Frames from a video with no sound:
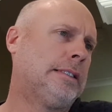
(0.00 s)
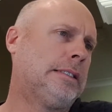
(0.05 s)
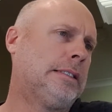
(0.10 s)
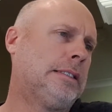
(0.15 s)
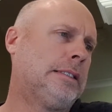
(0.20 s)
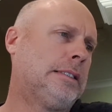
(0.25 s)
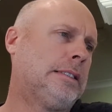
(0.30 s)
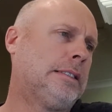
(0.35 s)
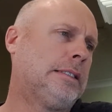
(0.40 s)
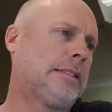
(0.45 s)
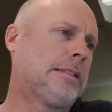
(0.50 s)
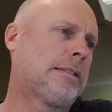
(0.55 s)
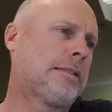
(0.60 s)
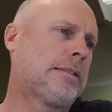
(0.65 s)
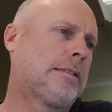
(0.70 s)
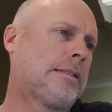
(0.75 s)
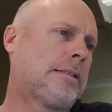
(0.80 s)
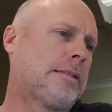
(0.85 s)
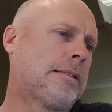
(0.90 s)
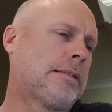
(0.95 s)

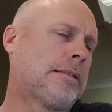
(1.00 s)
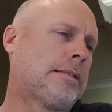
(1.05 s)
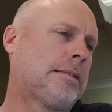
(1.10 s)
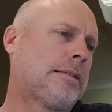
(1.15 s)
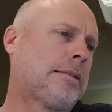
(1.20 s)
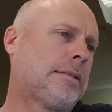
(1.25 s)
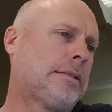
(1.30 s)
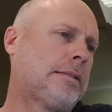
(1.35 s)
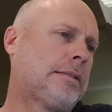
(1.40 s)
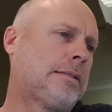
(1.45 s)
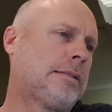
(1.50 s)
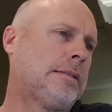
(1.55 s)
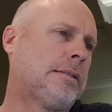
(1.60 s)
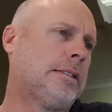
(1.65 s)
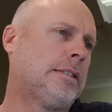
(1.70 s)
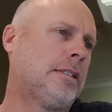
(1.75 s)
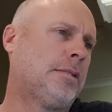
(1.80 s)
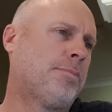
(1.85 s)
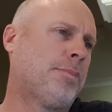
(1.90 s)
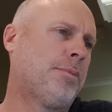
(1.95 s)
It's
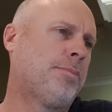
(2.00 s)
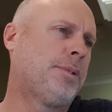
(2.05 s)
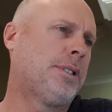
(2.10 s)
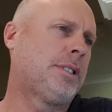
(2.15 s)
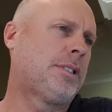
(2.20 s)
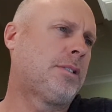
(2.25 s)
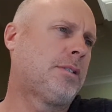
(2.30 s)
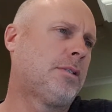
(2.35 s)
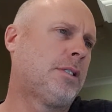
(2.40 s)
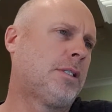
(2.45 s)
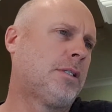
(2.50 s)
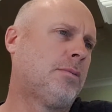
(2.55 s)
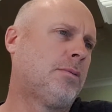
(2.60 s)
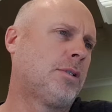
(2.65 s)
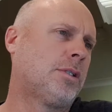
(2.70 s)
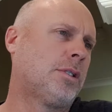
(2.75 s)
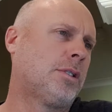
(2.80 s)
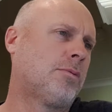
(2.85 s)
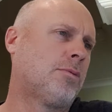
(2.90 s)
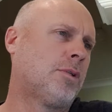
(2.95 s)
not perpetual. I'm
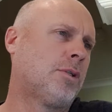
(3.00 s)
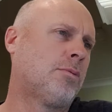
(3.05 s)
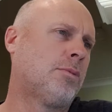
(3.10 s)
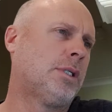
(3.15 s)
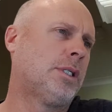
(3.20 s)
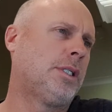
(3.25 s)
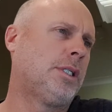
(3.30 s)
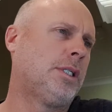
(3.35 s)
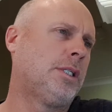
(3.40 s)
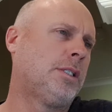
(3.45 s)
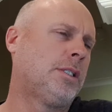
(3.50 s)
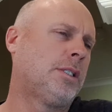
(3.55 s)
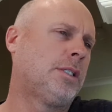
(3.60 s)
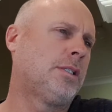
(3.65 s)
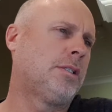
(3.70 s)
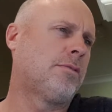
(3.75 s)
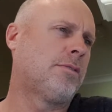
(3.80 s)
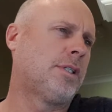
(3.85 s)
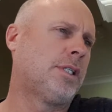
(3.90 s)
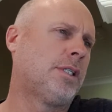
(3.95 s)
looking at the wrong one here. It's
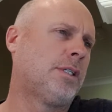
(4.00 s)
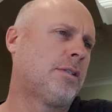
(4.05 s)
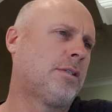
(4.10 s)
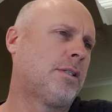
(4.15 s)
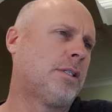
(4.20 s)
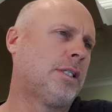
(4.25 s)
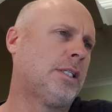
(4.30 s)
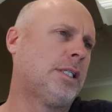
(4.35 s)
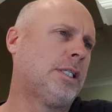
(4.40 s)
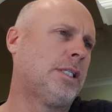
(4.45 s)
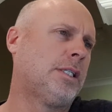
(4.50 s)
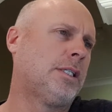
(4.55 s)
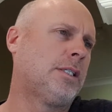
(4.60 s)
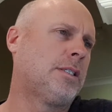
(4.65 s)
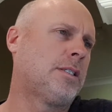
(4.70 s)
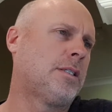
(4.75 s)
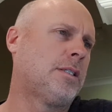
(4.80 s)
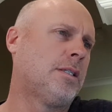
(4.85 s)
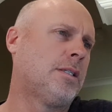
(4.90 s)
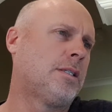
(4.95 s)
not very clear,
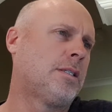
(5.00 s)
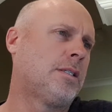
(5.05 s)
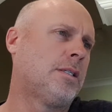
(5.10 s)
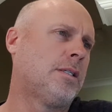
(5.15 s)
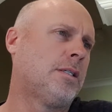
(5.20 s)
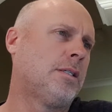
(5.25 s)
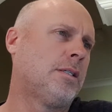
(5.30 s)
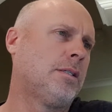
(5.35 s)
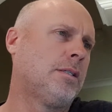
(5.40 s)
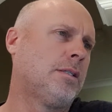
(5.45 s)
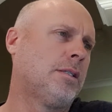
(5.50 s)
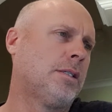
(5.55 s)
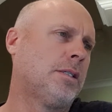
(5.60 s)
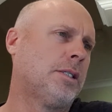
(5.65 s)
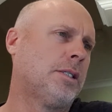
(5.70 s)
this thing.